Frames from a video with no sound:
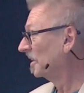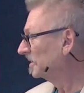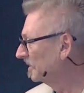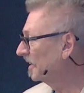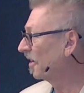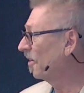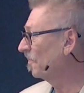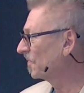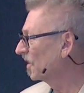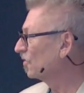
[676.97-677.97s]
you know,
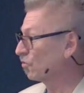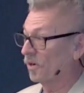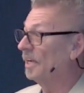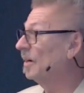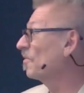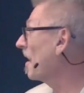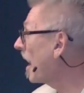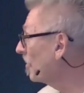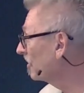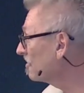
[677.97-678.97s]
dream
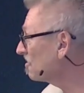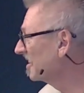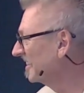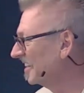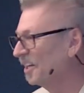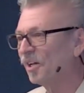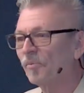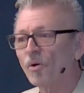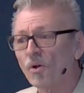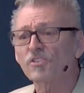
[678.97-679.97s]
robbers.
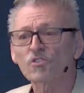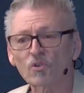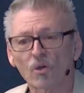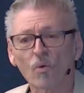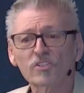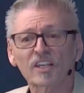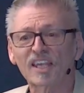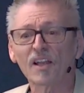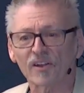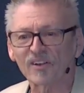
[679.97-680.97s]
But what's a
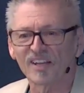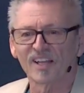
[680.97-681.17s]
killer?